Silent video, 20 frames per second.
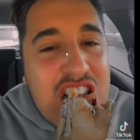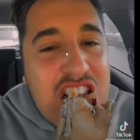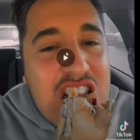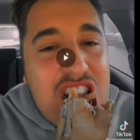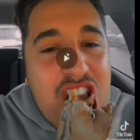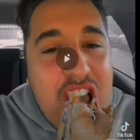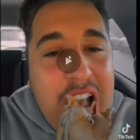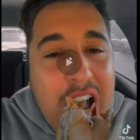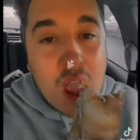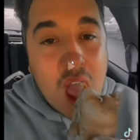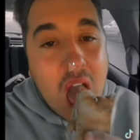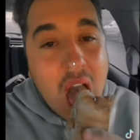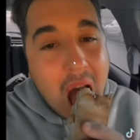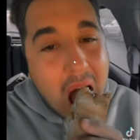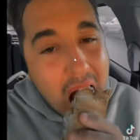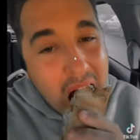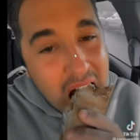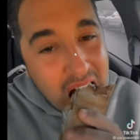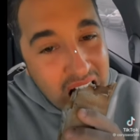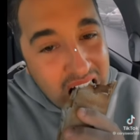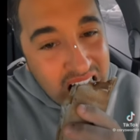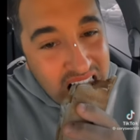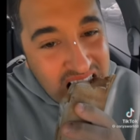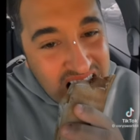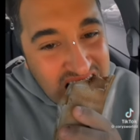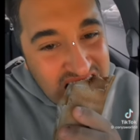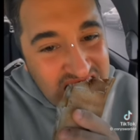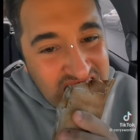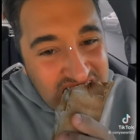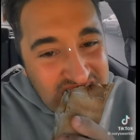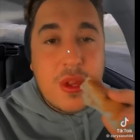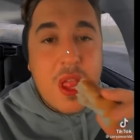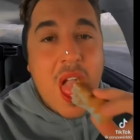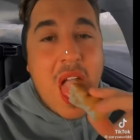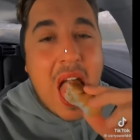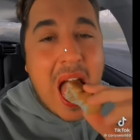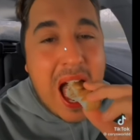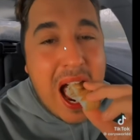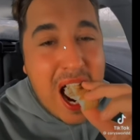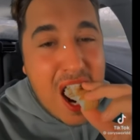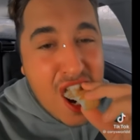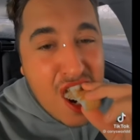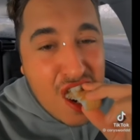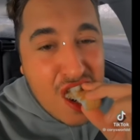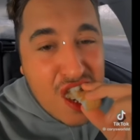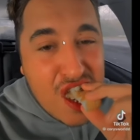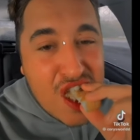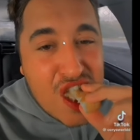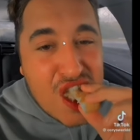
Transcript: or a friend, then message me because it's not normal